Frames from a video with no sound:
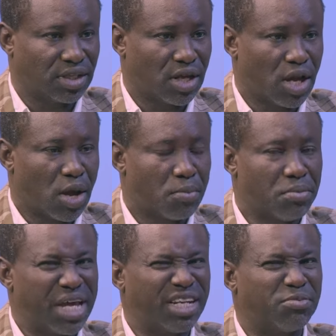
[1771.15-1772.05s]
Okay.
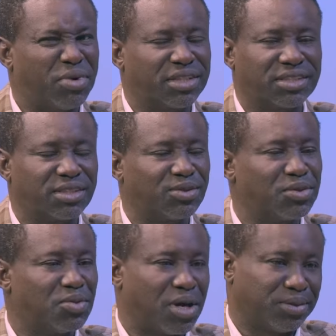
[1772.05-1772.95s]
Many persons don't
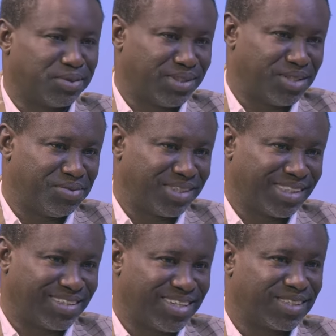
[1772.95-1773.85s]
know how to deal with
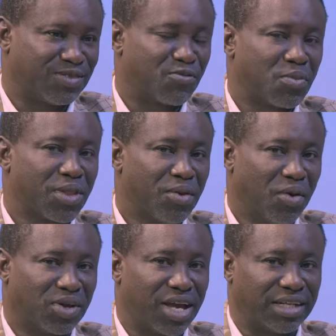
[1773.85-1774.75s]
stress.
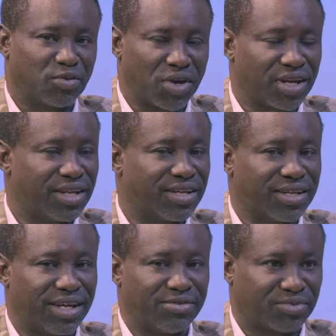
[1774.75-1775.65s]
Okay, and quickly, uh,
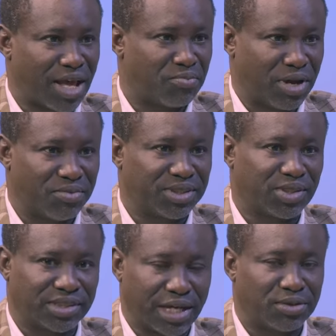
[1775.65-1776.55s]
if time permits
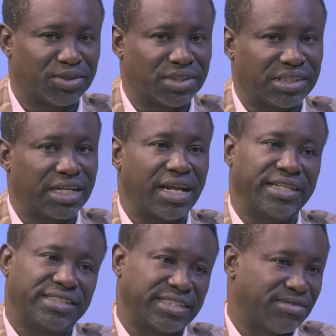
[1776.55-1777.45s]
us, I'll just share like
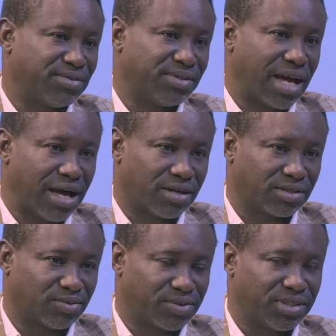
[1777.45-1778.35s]
seven hours
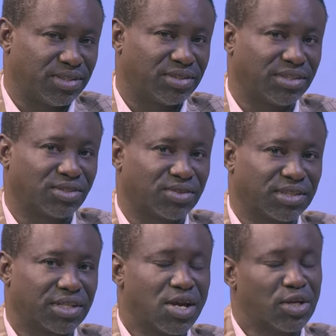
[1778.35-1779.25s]
for reducing
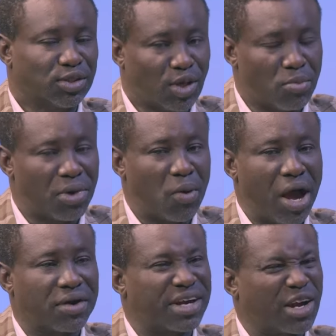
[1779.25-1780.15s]
stress. Number
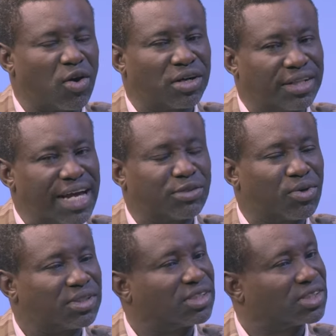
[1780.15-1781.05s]
one, recognize
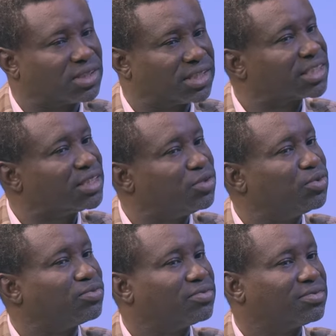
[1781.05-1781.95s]
what is stressing
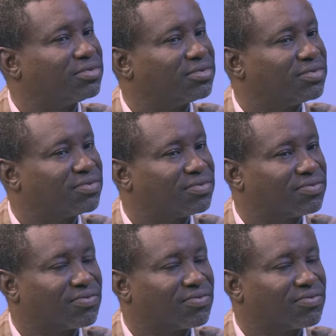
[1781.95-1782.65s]
you. Okay.